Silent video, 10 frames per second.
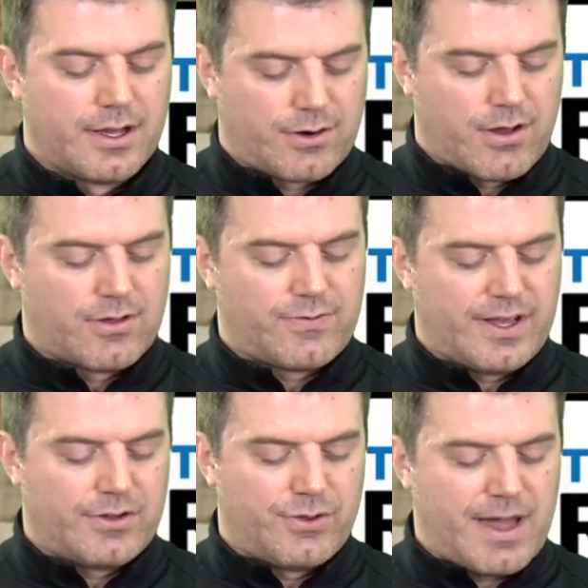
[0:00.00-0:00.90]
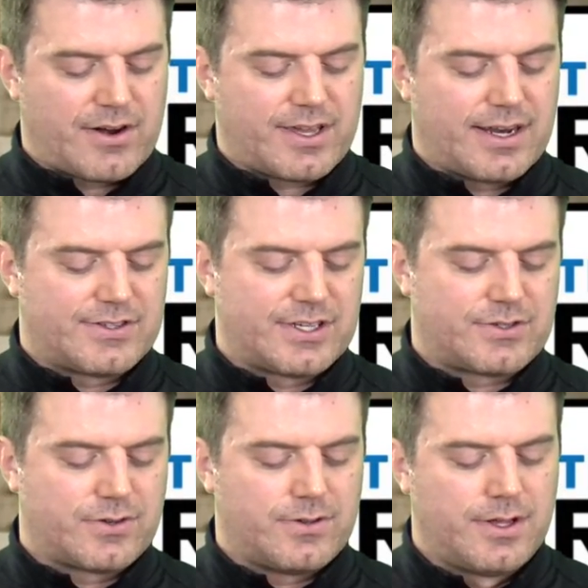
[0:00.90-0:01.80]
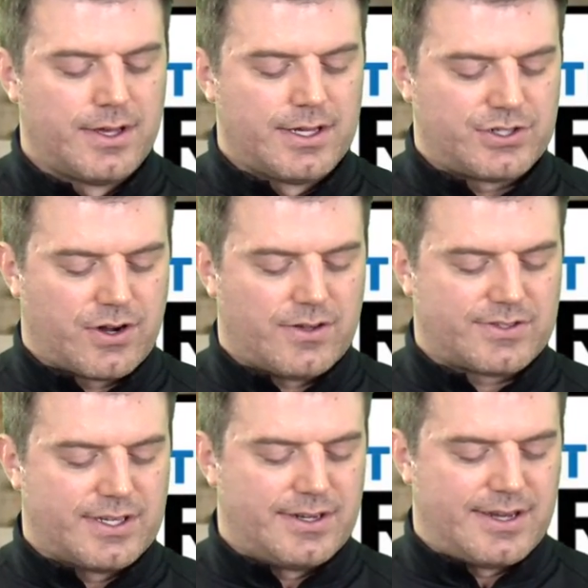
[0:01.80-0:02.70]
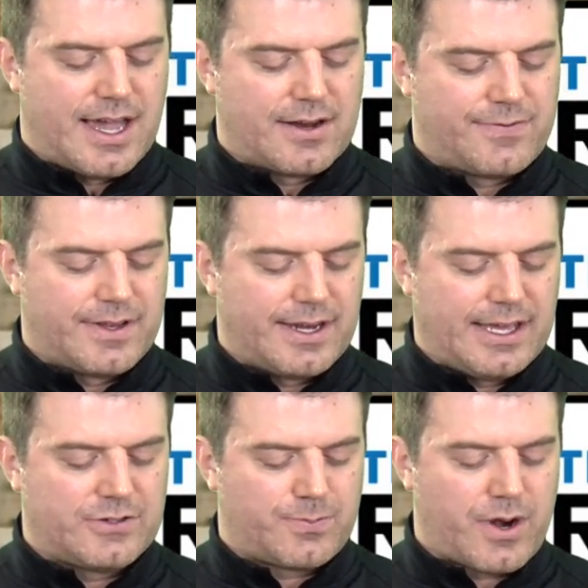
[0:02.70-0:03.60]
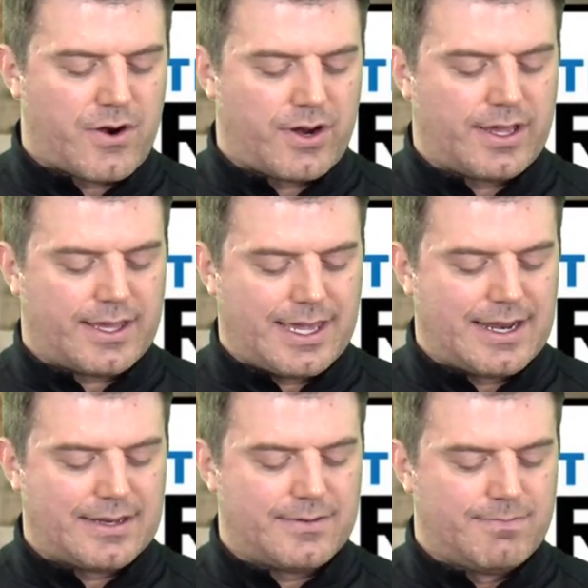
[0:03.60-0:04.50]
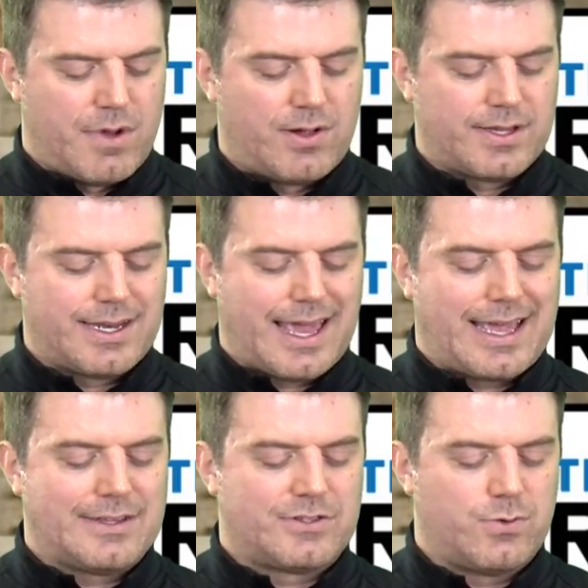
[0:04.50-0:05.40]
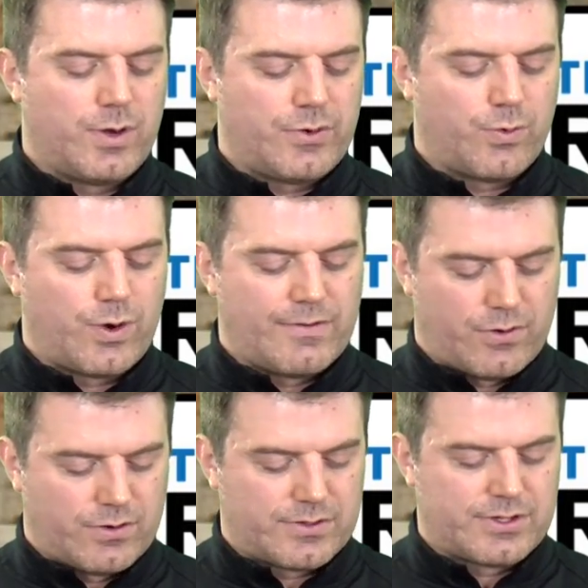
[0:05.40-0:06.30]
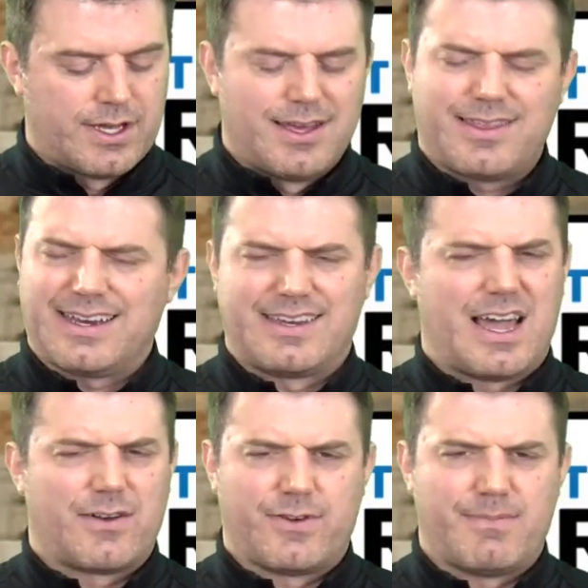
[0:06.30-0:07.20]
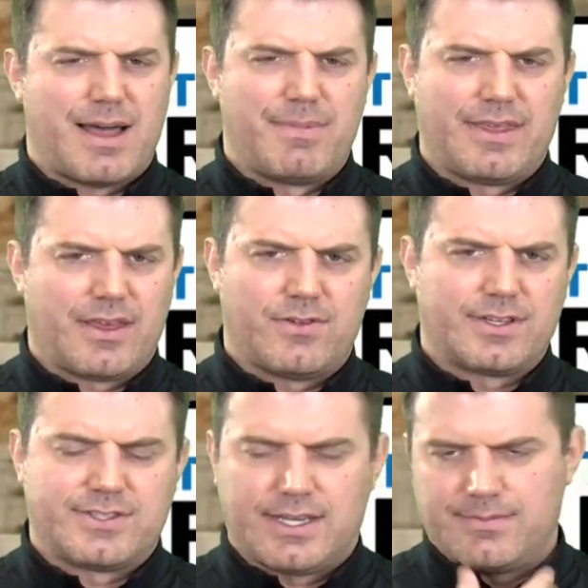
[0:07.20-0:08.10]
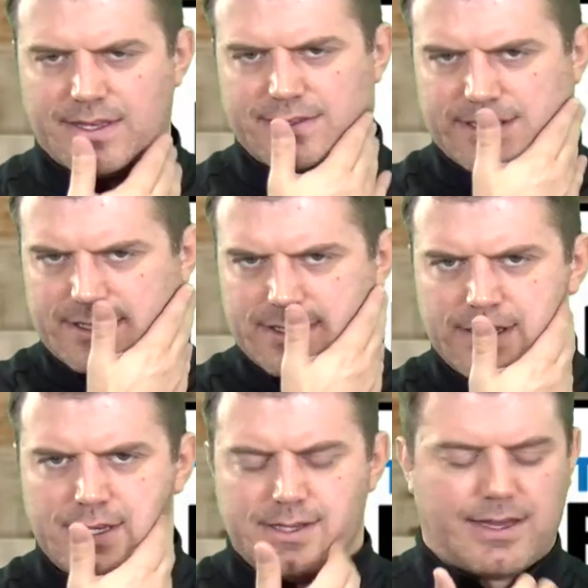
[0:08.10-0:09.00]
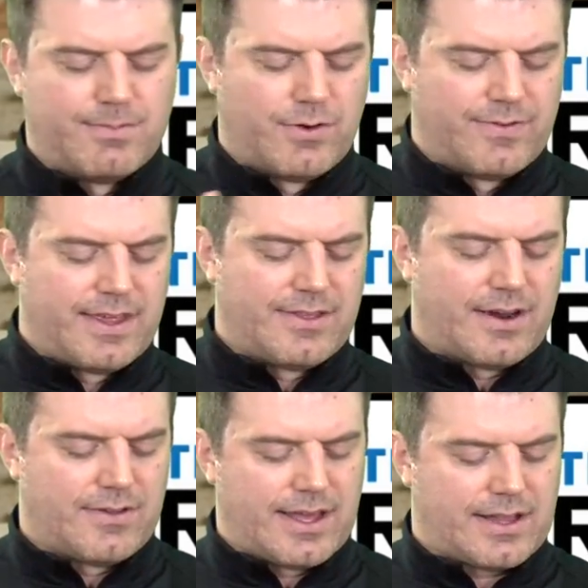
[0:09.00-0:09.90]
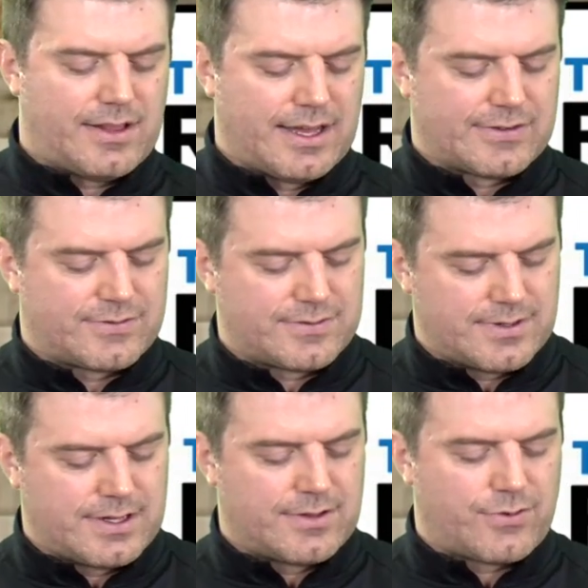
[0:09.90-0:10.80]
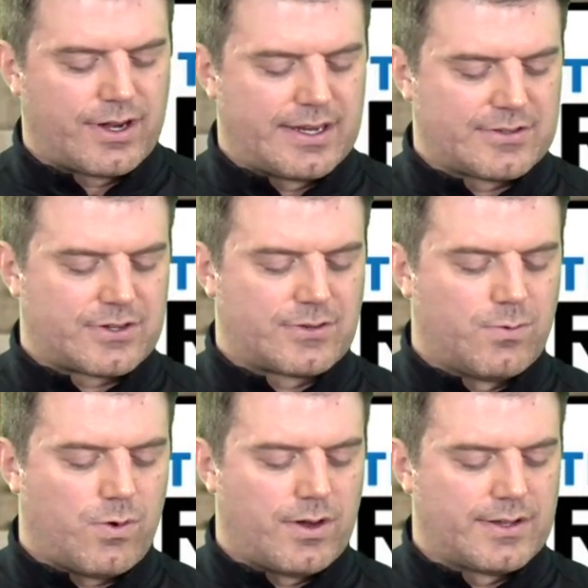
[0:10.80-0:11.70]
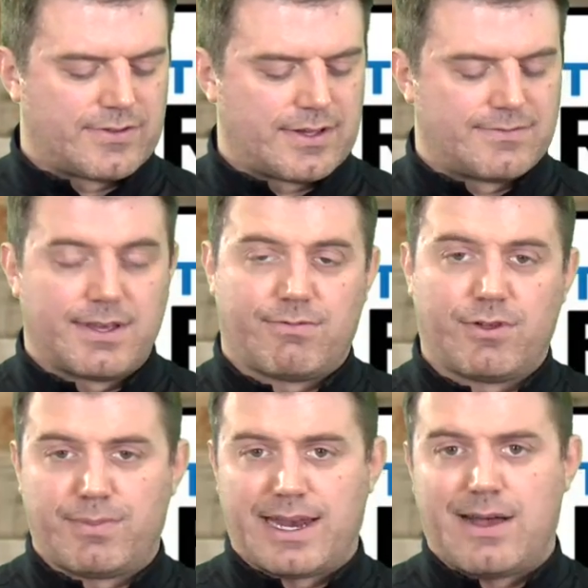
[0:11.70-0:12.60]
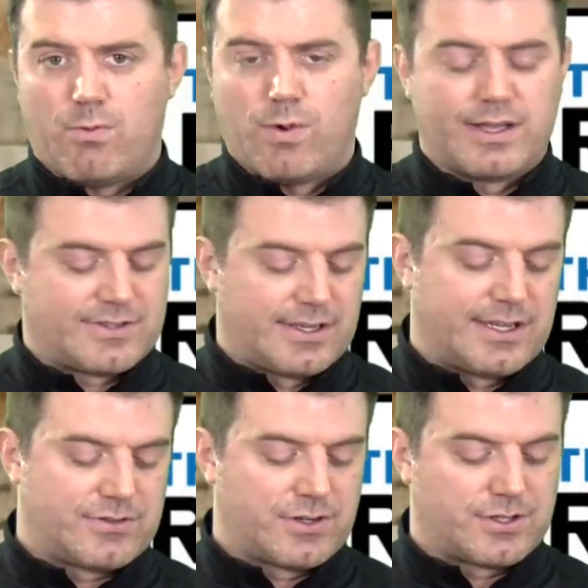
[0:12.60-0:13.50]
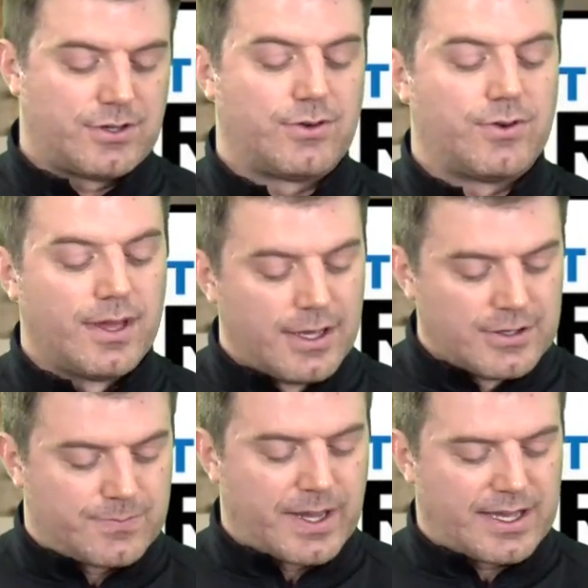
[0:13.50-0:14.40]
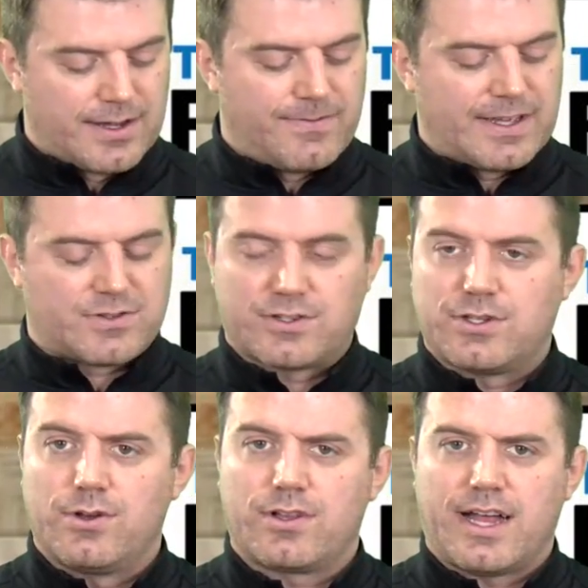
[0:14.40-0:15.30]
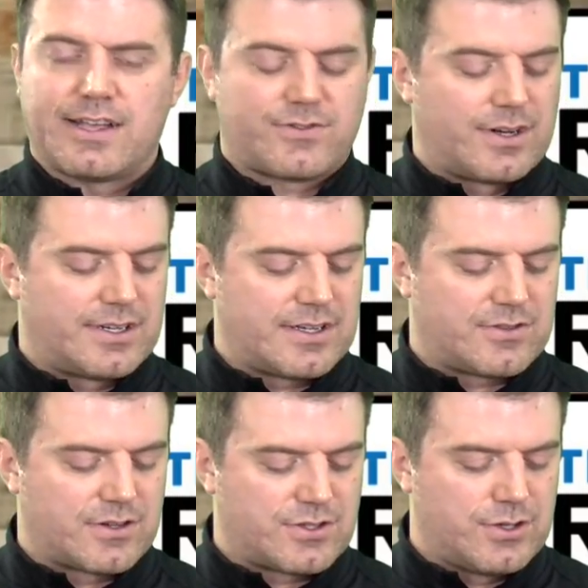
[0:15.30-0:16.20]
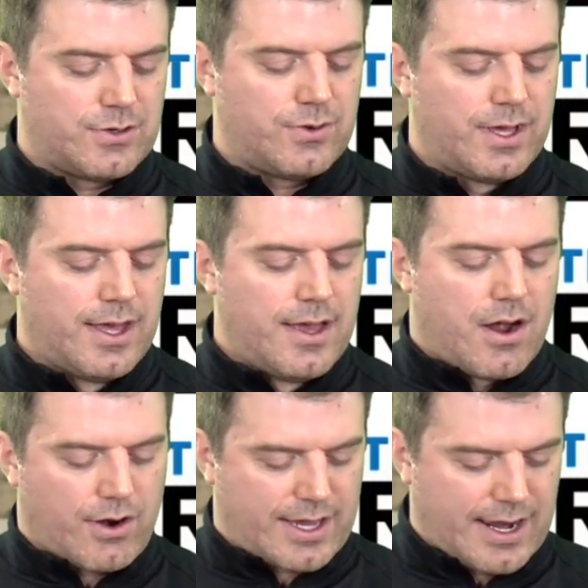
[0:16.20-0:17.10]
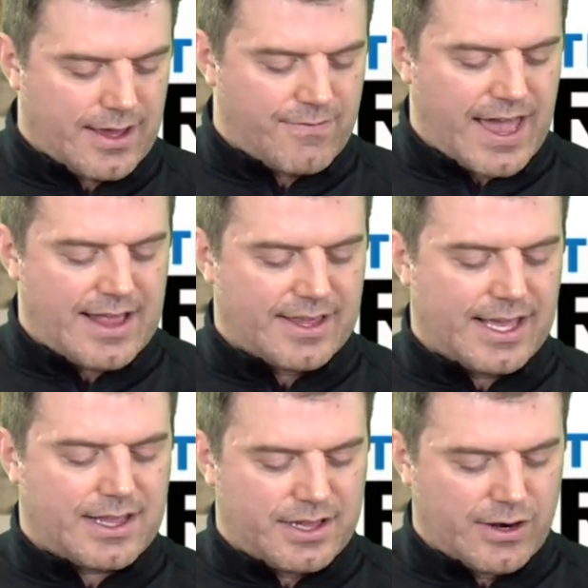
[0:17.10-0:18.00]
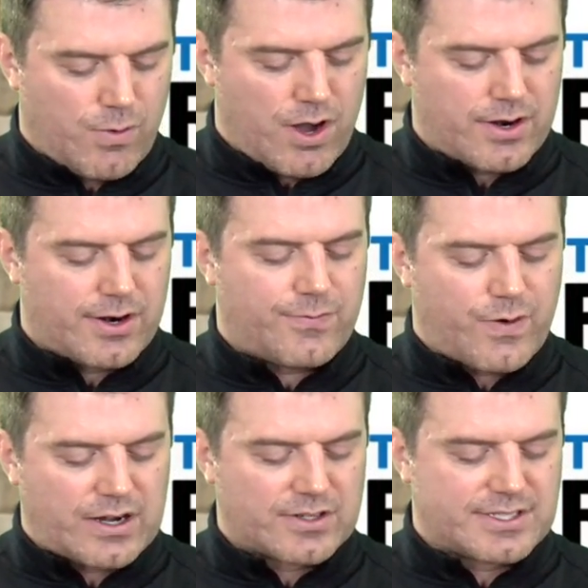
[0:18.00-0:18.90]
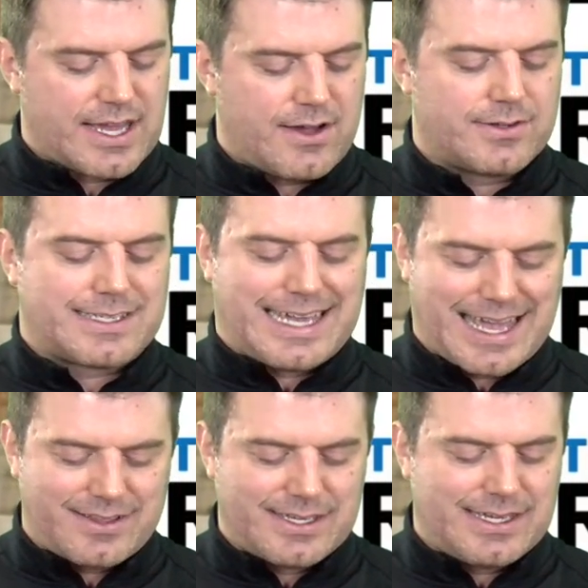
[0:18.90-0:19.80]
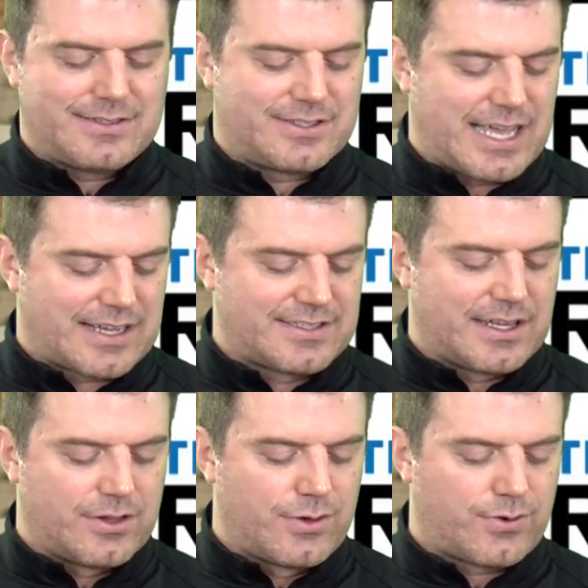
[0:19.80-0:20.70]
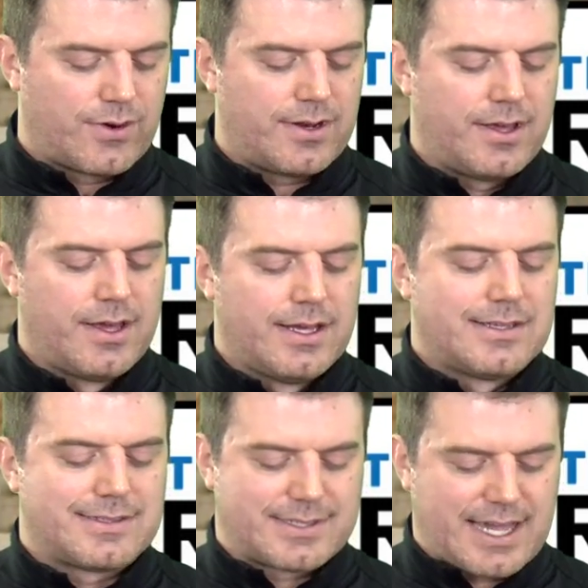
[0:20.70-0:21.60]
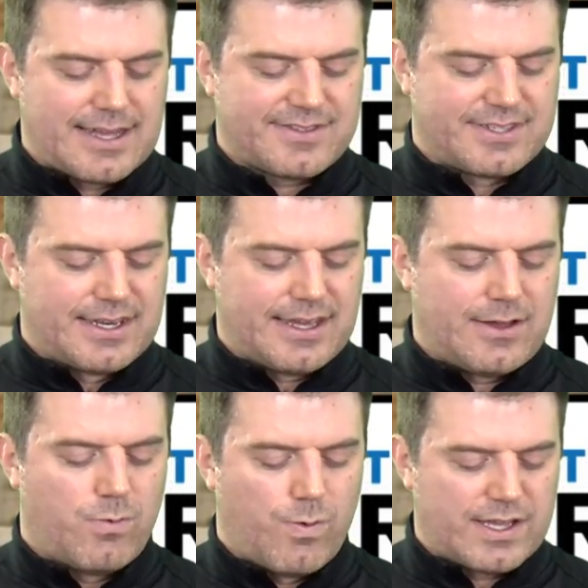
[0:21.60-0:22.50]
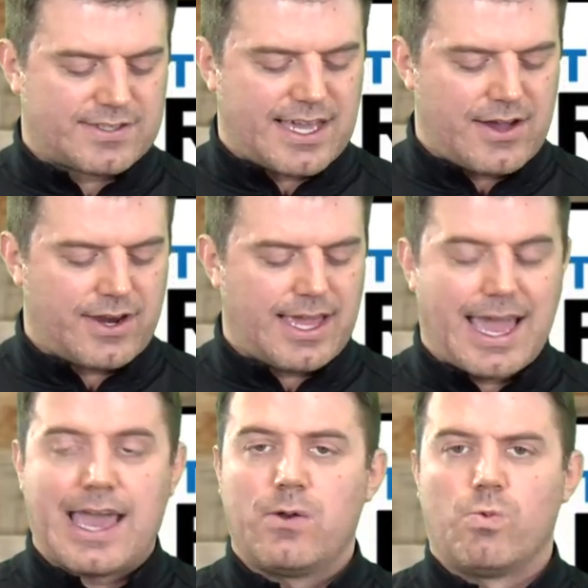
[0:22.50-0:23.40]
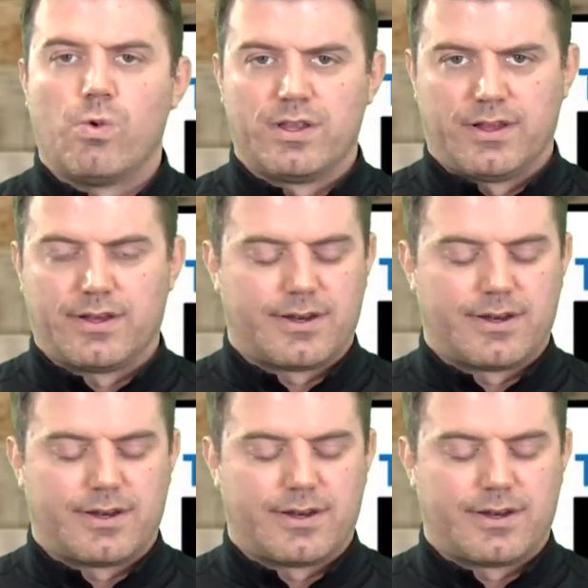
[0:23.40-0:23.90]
Crothersville, New Madrid County Central, Charleston, Doniphan, East Prairie, Kennett, Malden, and Twin Rivers. I think Doniphan might be the only team that they moved in there in that Class 3 District 1, as they've typically been out west in District 2. Speaking of District 2, Class 3 District 2, Arcadia Valley, Clearwater, Fredericktown, Kelly, Saxony Lutheran, Scott City, West County, and Woodland.